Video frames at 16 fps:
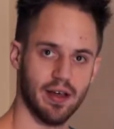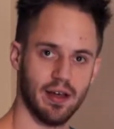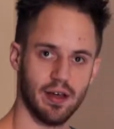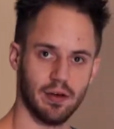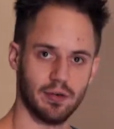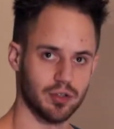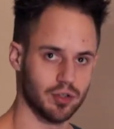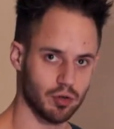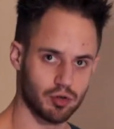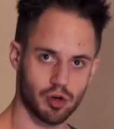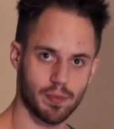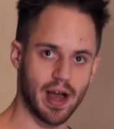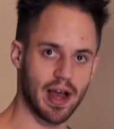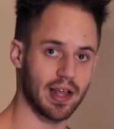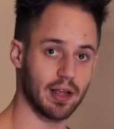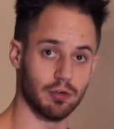It was so
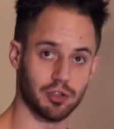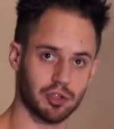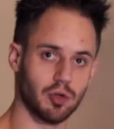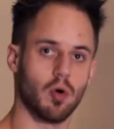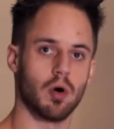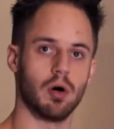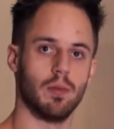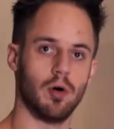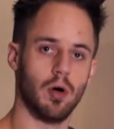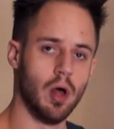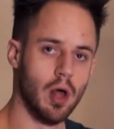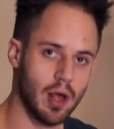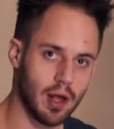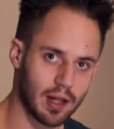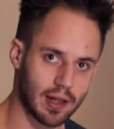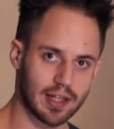traumatic, it was so horrible,
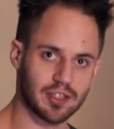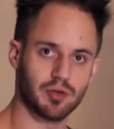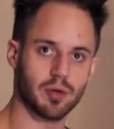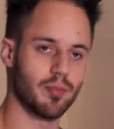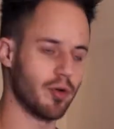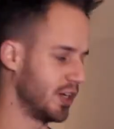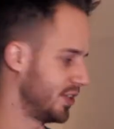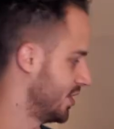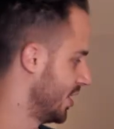let's repress